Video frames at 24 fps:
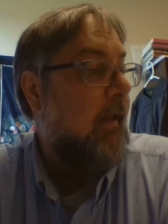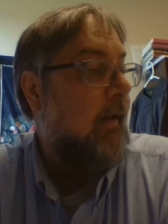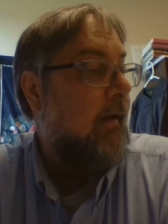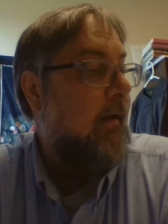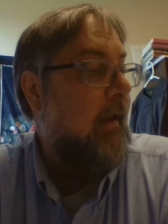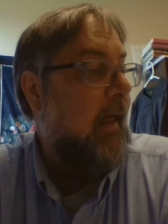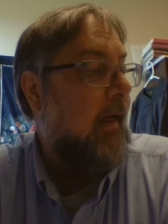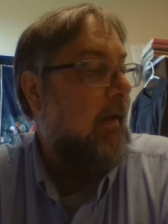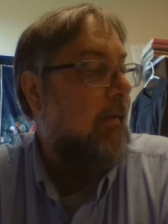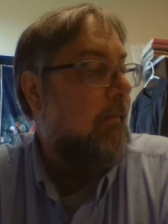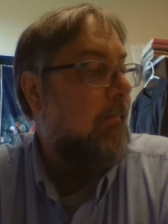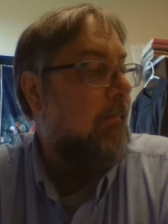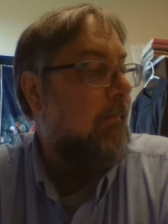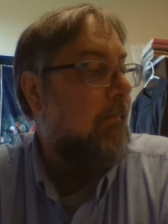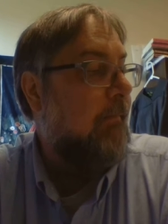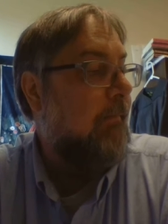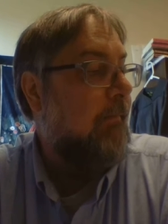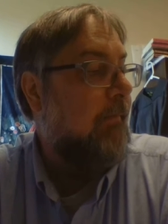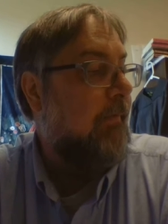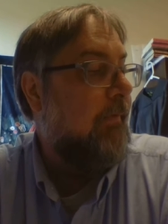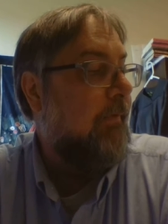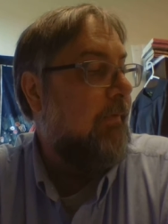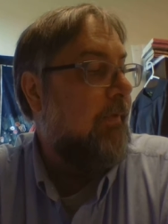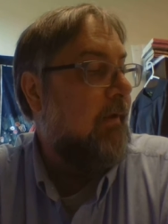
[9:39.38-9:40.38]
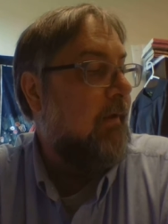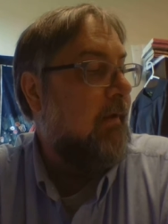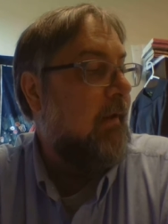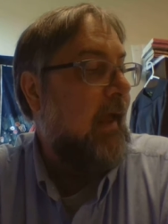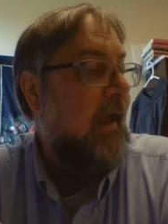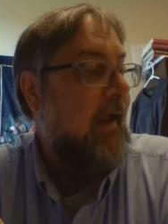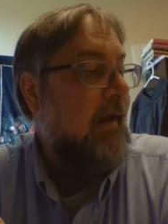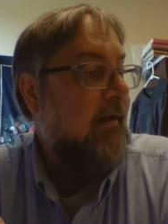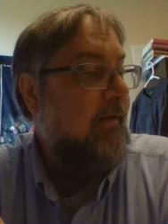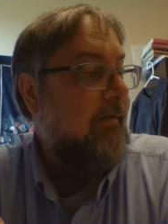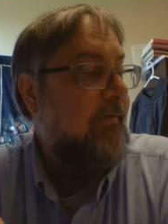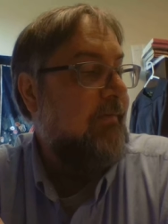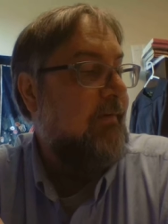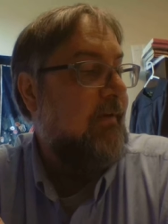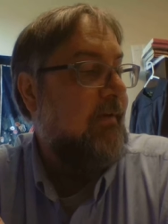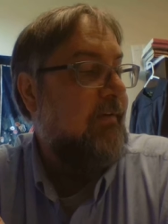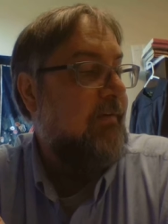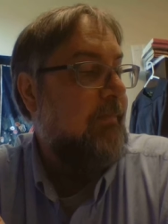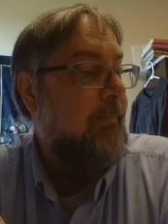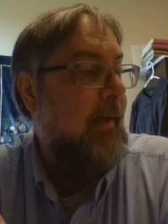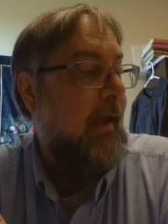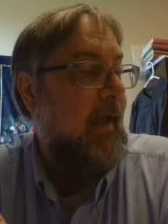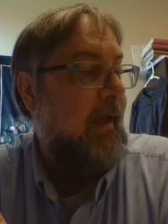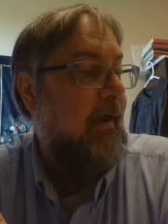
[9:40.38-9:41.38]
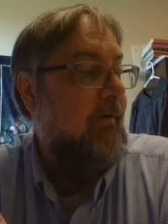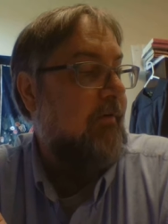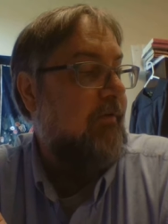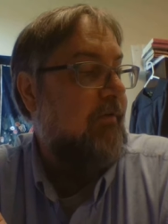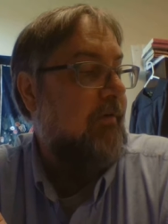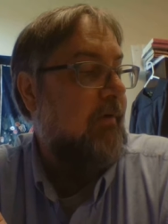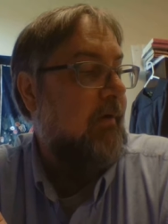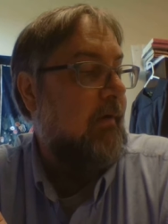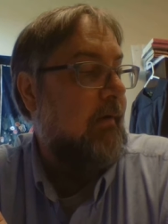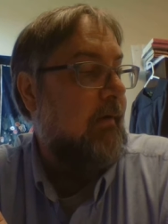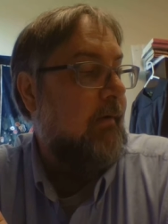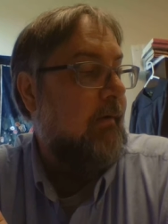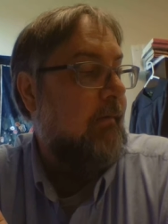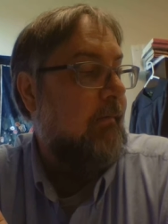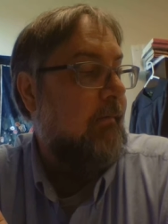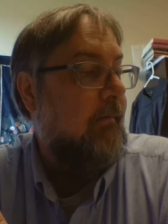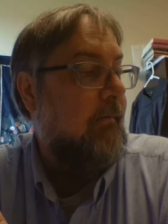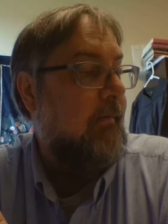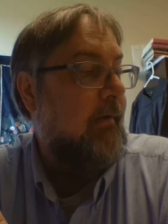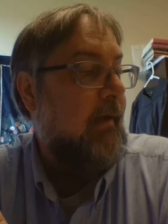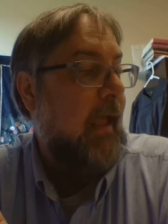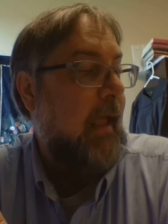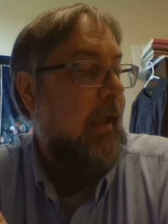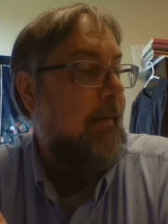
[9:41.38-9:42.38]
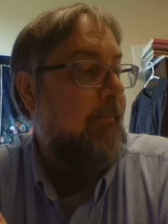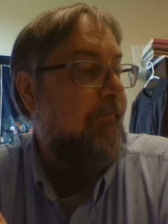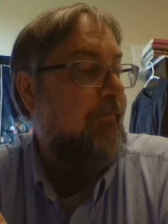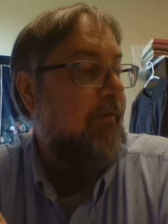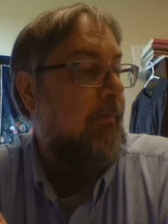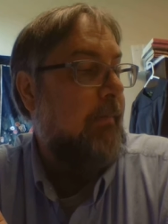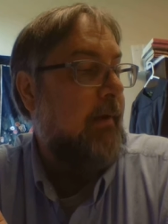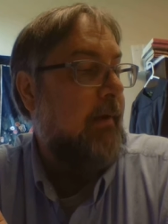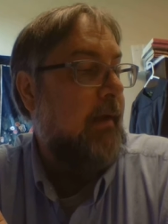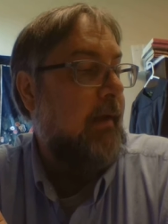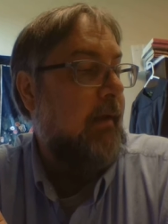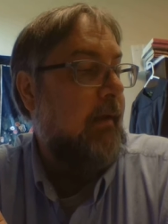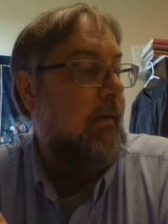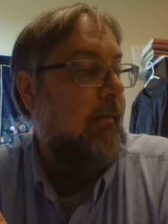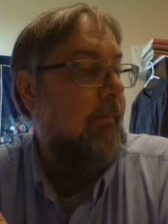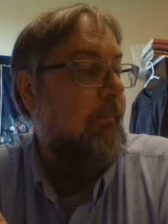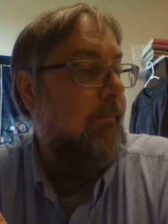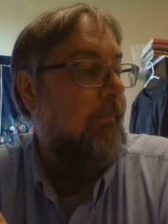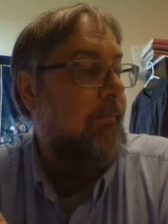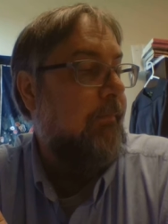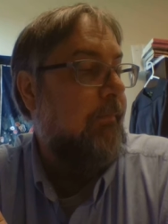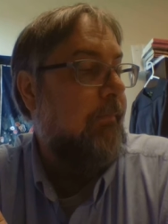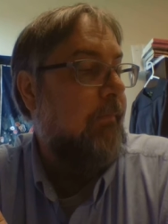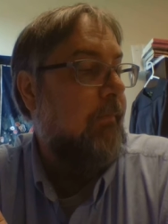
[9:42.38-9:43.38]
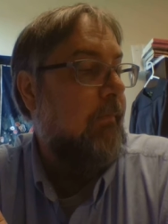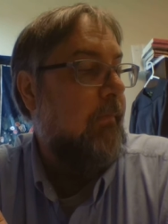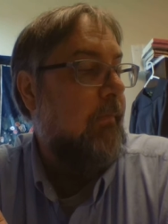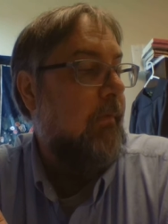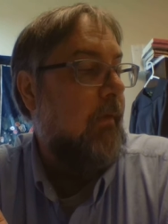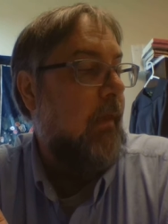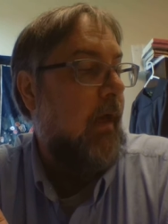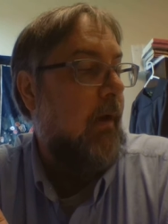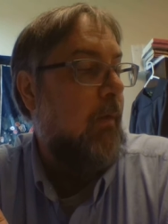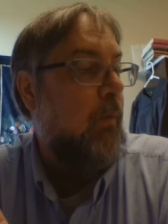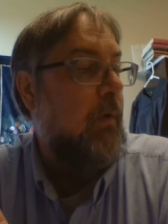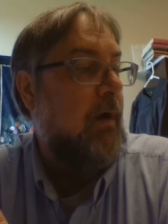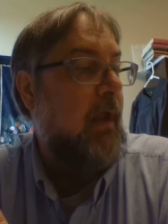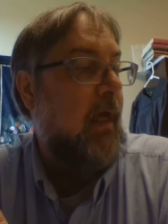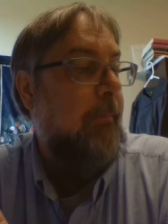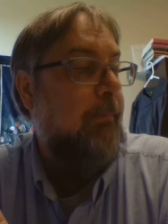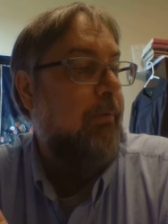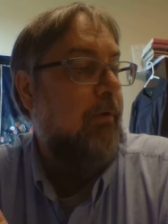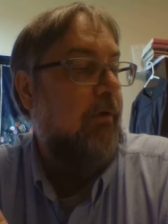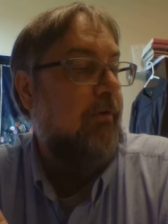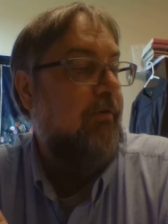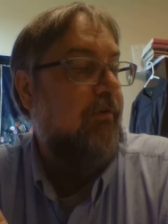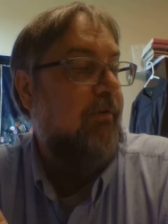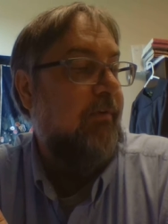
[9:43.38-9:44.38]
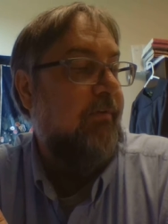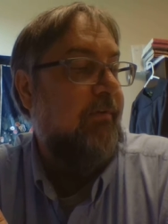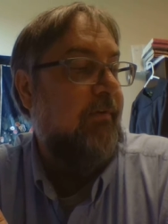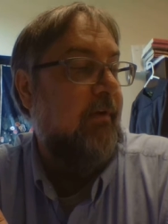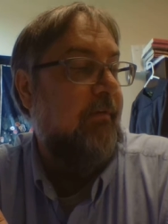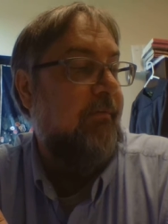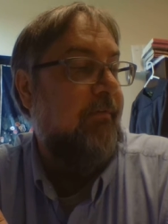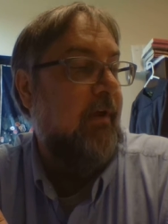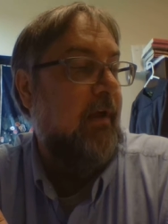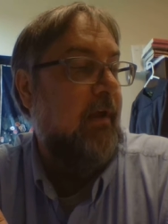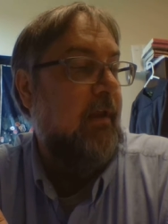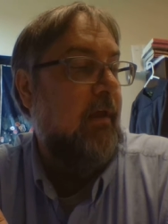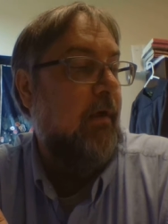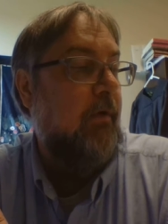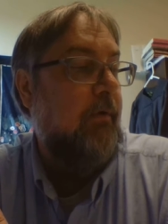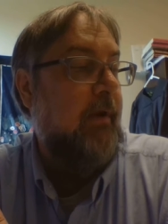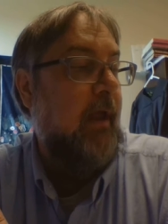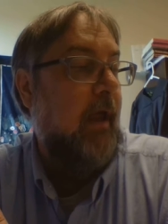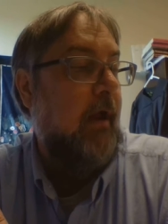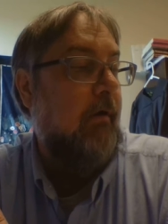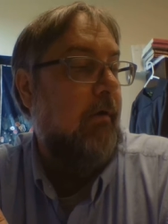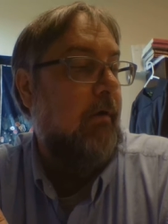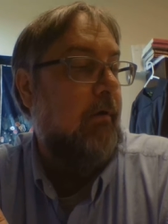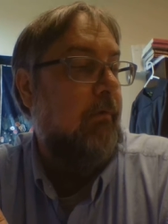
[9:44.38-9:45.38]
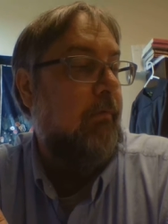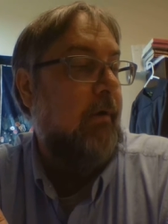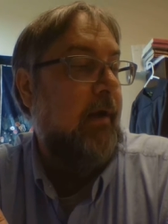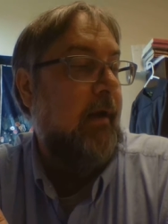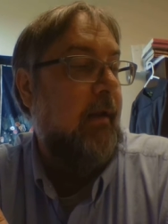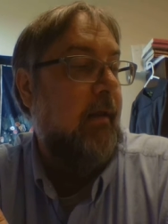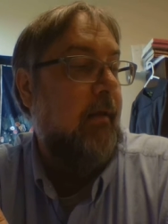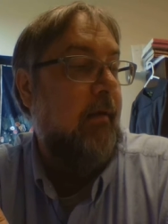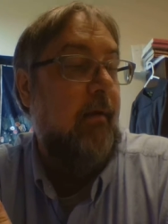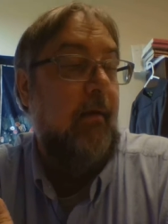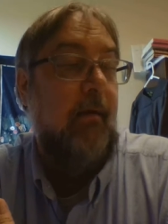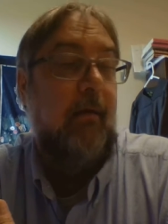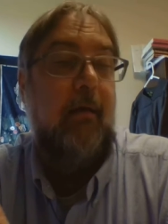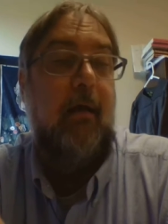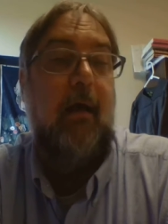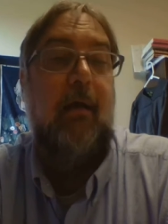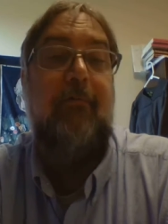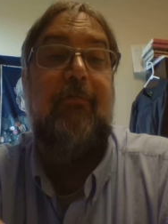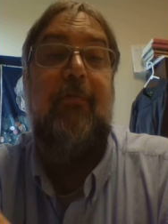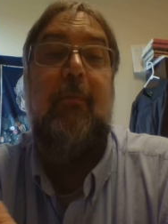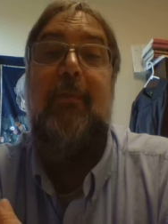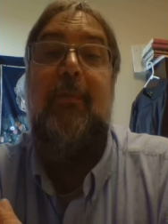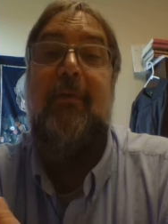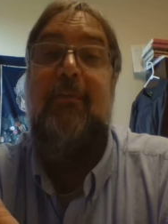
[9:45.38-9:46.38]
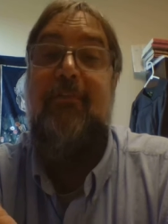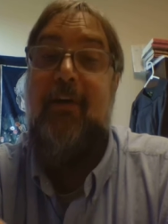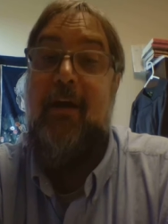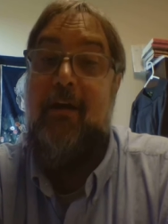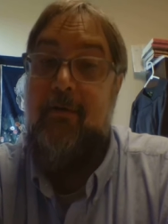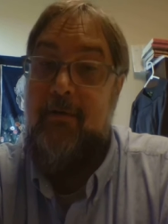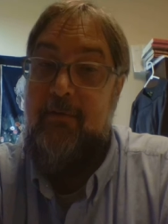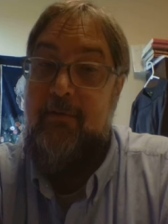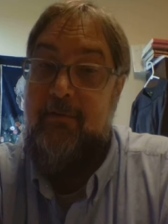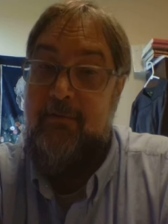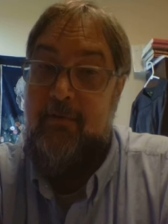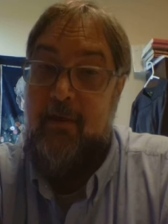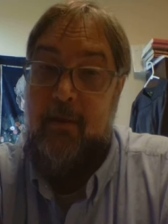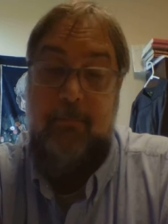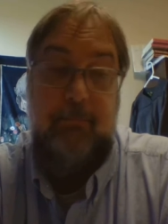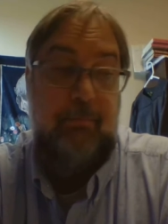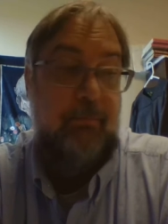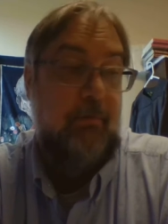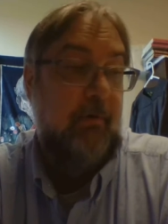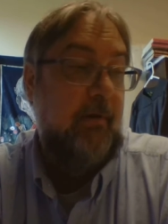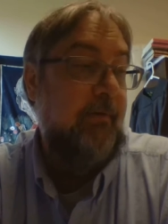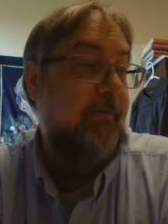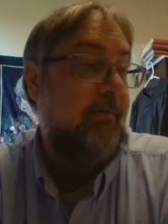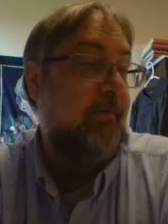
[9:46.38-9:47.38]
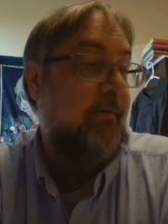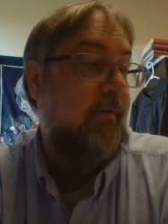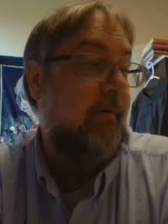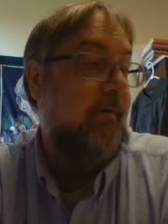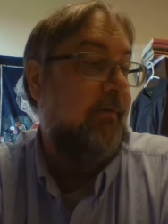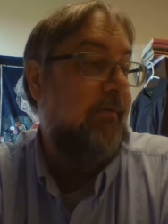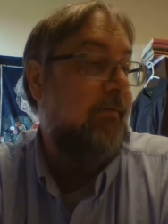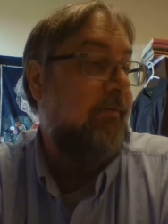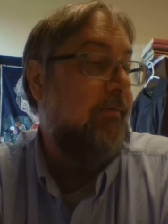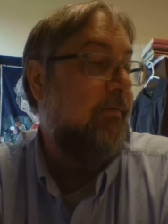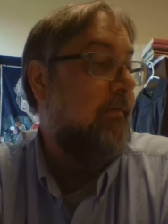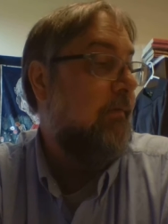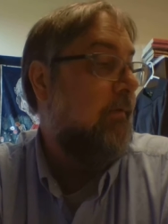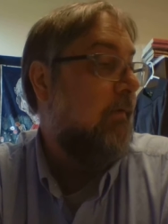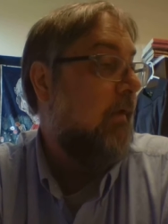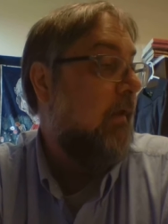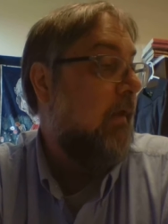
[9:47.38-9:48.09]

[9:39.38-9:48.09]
Now, the latest expansion came for me when I purchased a video tarot reading from the very same priestess